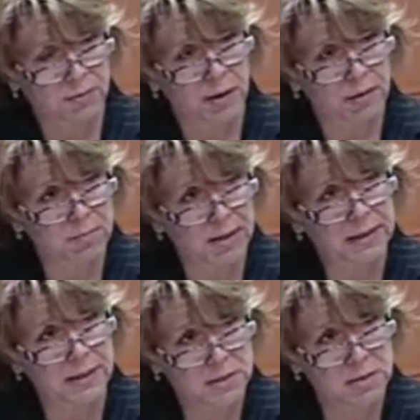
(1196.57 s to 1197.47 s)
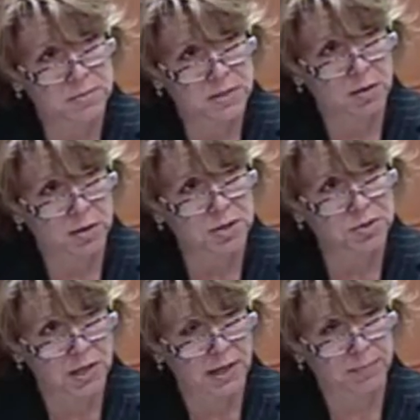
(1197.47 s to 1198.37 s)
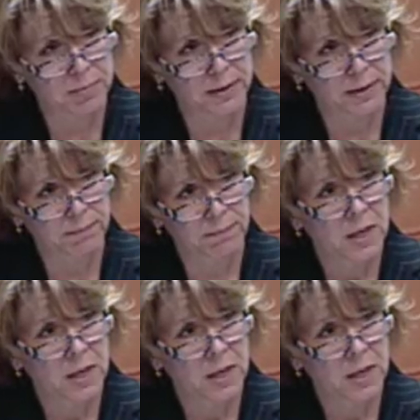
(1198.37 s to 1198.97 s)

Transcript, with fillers: of mechanisms that are used to operate it.